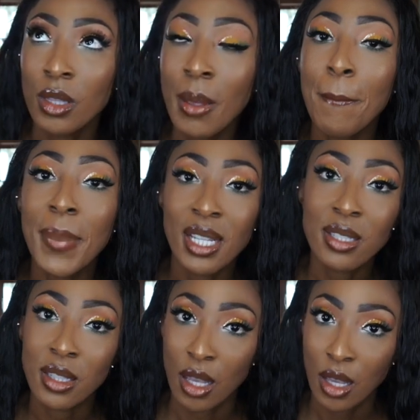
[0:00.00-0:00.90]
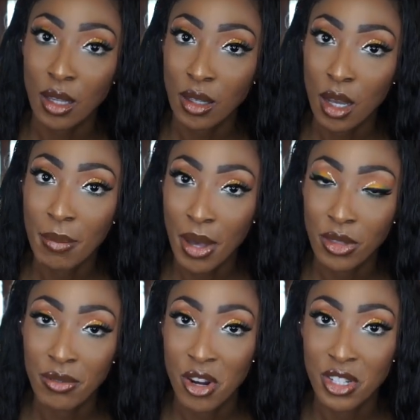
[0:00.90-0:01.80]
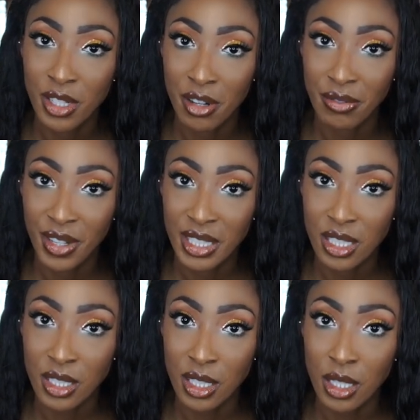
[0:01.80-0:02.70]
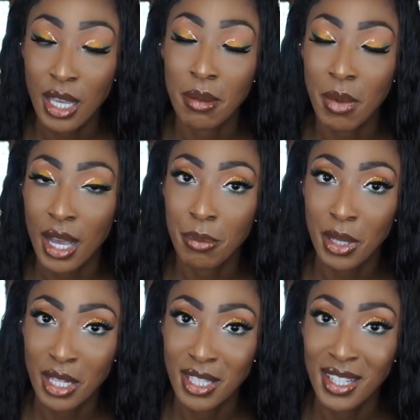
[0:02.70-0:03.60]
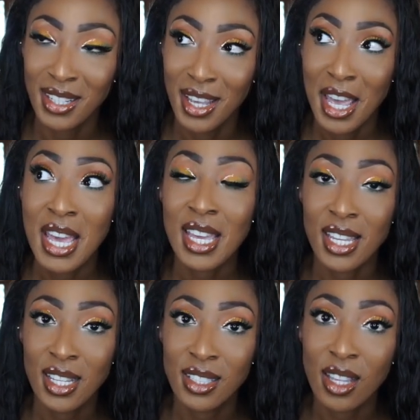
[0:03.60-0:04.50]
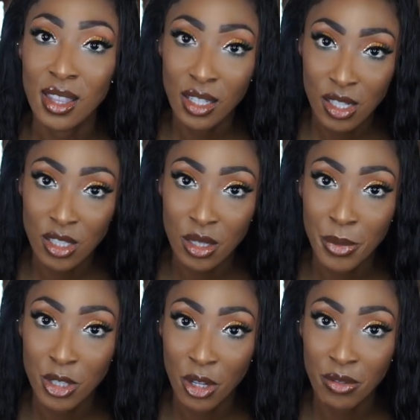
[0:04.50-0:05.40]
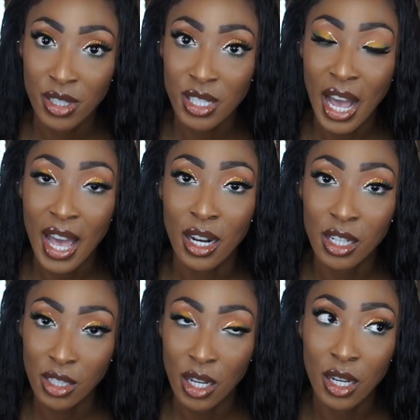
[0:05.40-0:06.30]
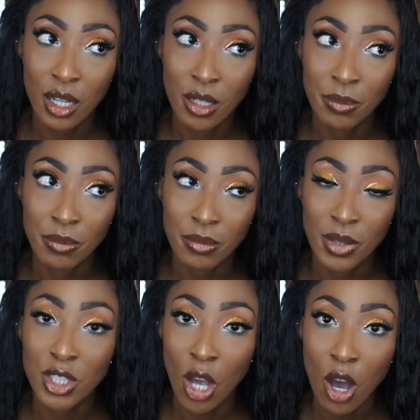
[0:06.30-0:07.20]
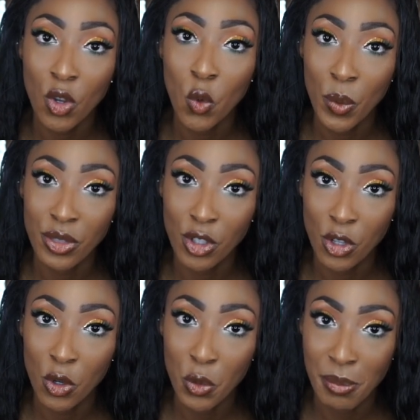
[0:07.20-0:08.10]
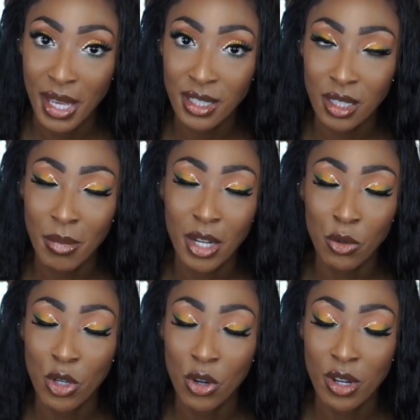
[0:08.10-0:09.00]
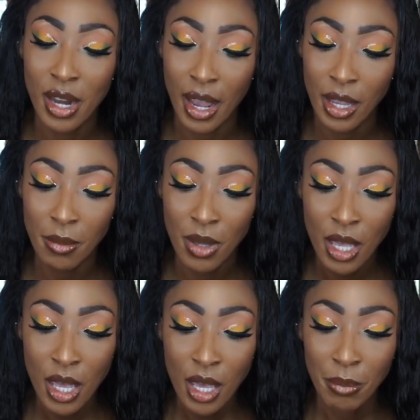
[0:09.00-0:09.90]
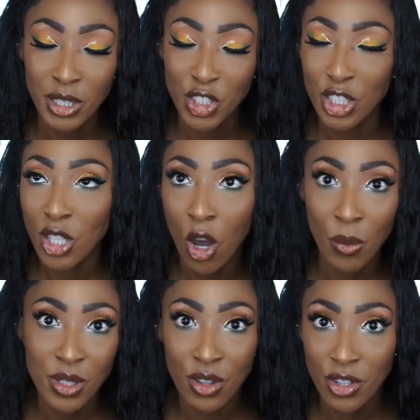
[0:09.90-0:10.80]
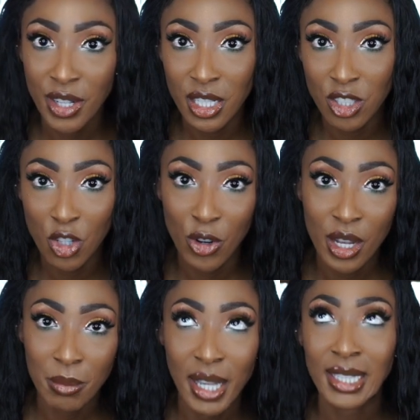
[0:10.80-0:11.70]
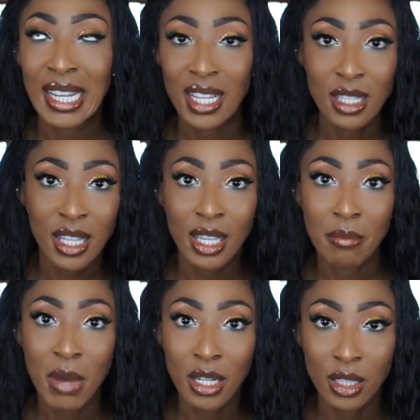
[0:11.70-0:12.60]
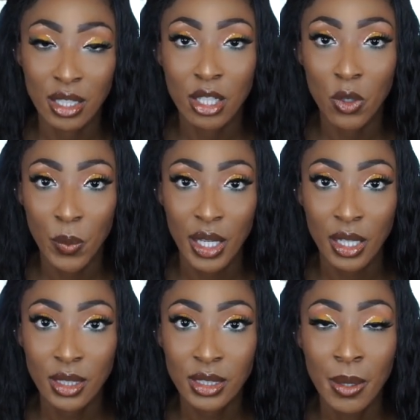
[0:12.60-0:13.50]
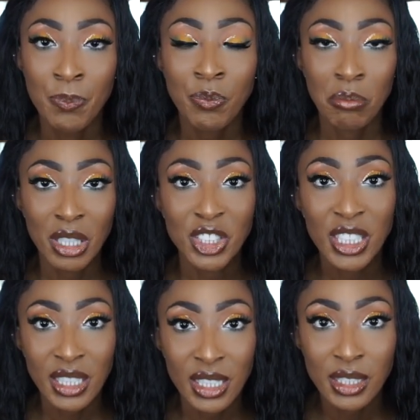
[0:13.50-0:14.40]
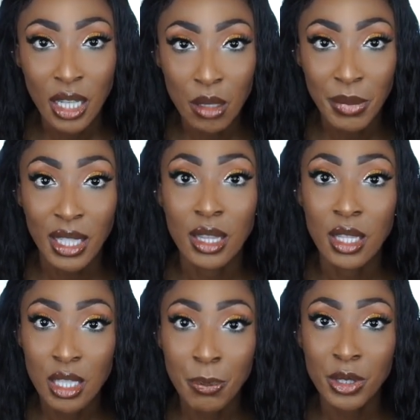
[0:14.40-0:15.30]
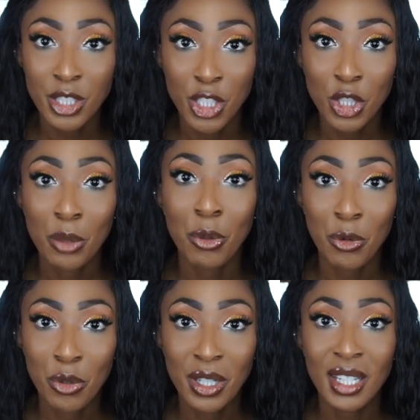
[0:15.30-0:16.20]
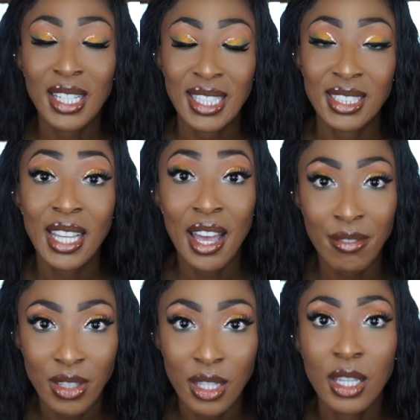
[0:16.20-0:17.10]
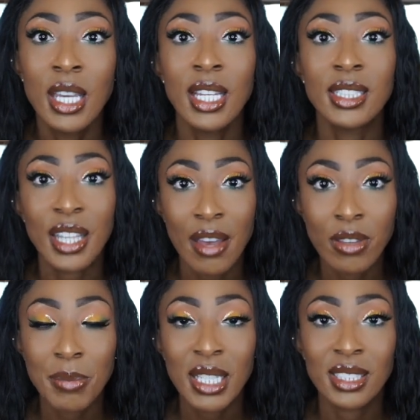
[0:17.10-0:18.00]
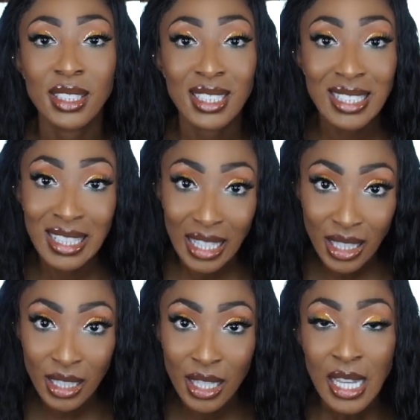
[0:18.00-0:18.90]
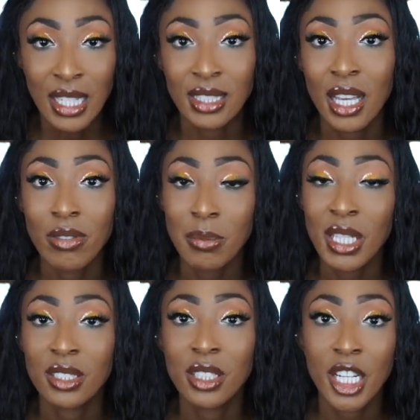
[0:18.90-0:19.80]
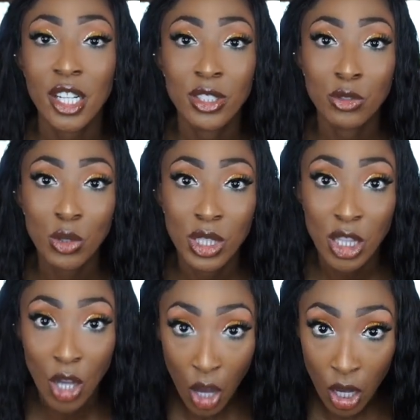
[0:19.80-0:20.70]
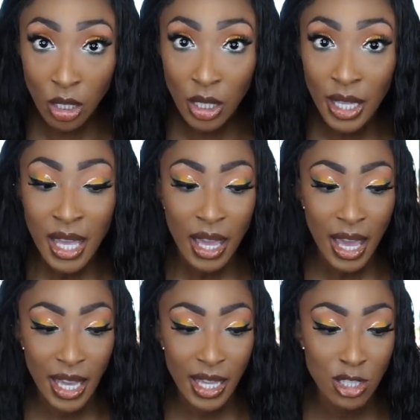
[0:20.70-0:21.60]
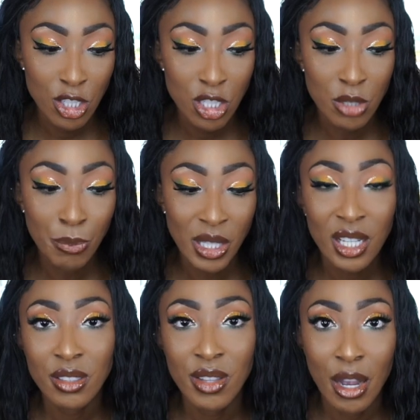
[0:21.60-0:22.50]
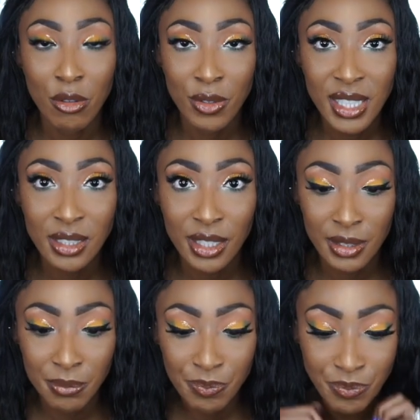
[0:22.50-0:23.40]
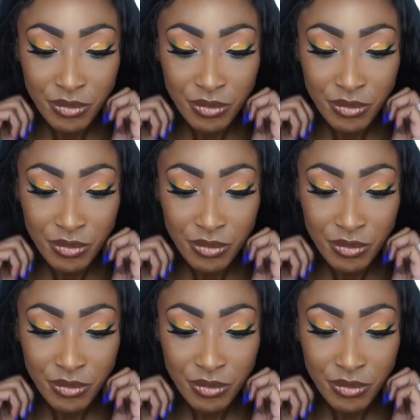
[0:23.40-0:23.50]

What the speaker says: the best thing about the Virgin Hair Fantasy, in my opinion, is the customer service. I had a talk with the girl who makes them. I don't know her name, but she's always on their Instagram, like dancing and modeling their wigs. But she did tell me this particular peruca is heavy. It's heavy because it's thick. It's heavy because the hair is really long. And because of that reason,